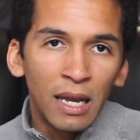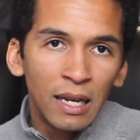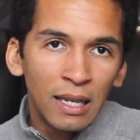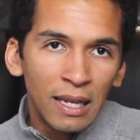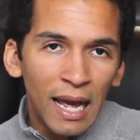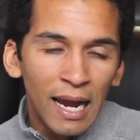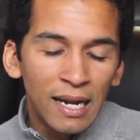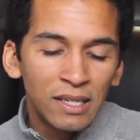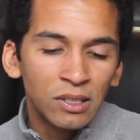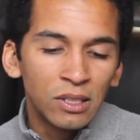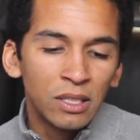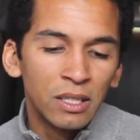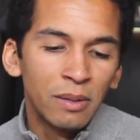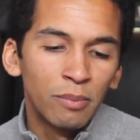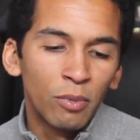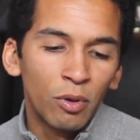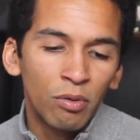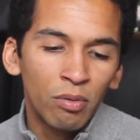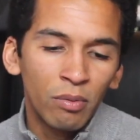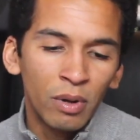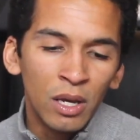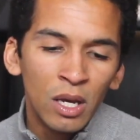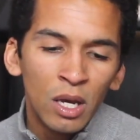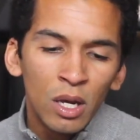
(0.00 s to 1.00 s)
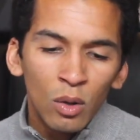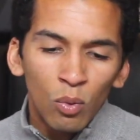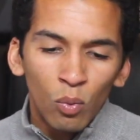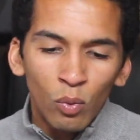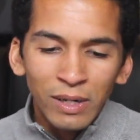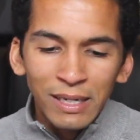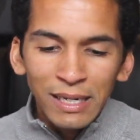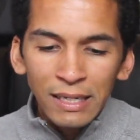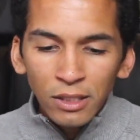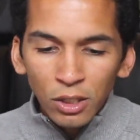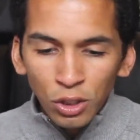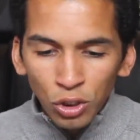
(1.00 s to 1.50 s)
And lastly, number three,
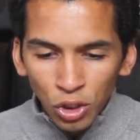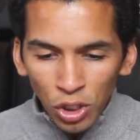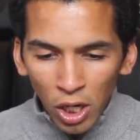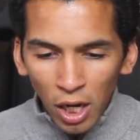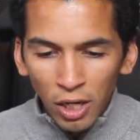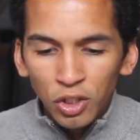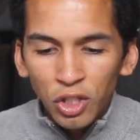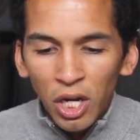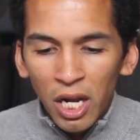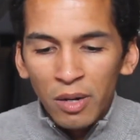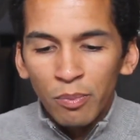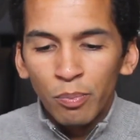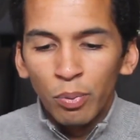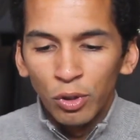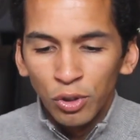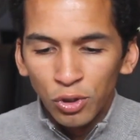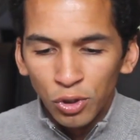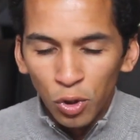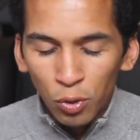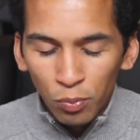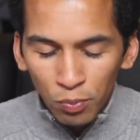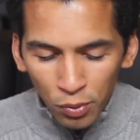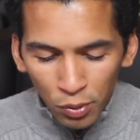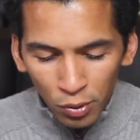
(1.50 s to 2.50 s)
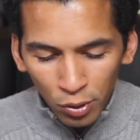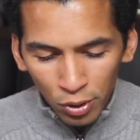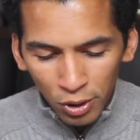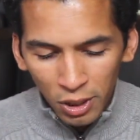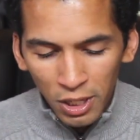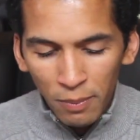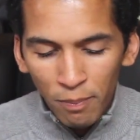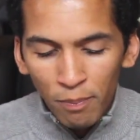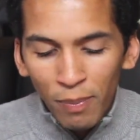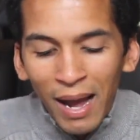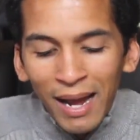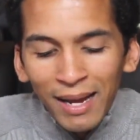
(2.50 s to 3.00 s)
we need to judge and pursue
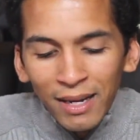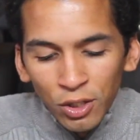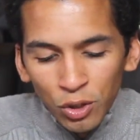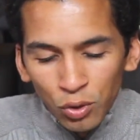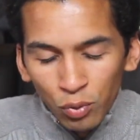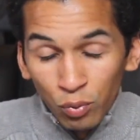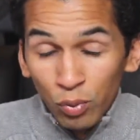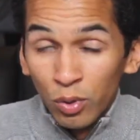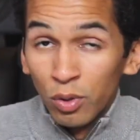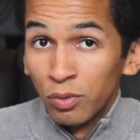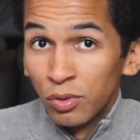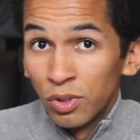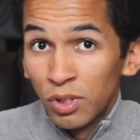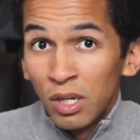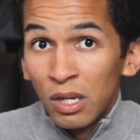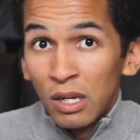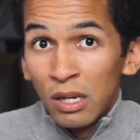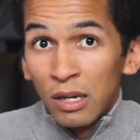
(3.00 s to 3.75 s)
purity by its roots,